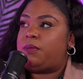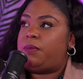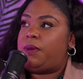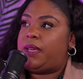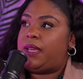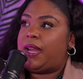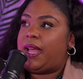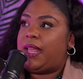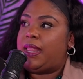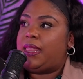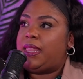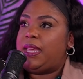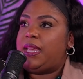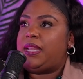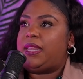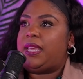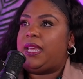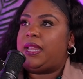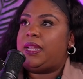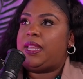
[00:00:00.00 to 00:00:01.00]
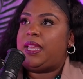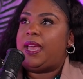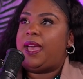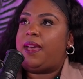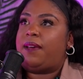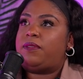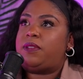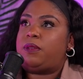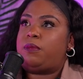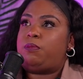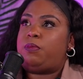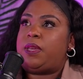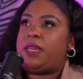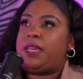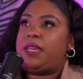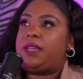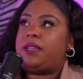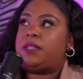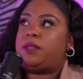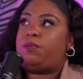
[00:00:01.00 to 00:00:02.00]
But I think that they have to
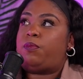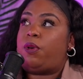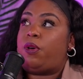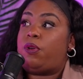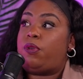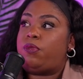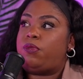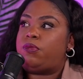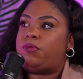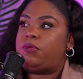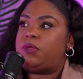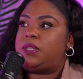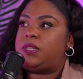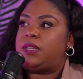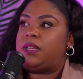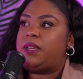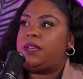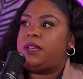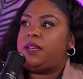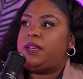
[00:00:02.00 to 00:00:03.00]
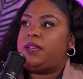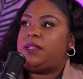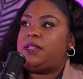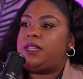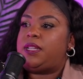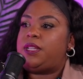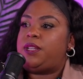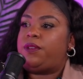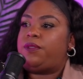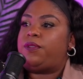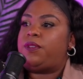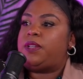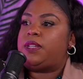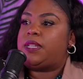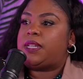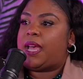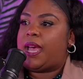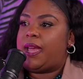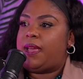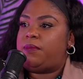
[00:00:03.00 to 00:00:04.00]
be exposed to different
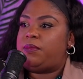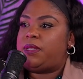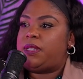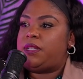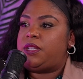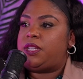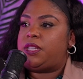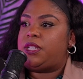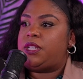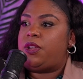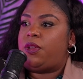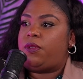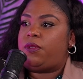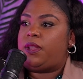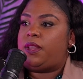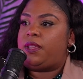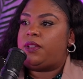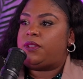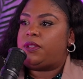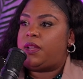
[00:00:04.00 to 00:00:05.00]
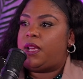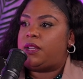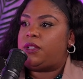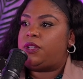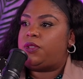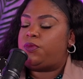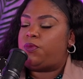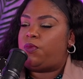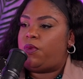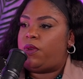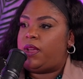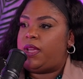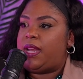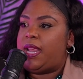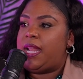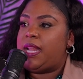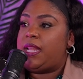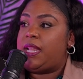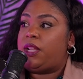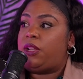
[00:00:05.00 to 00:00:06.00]
types and just know that there's not just one,
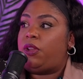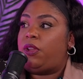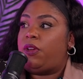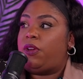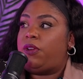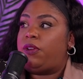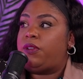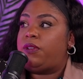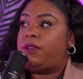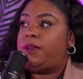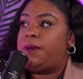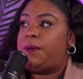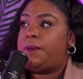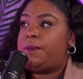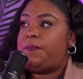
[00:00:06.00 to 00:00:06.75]
and then learn,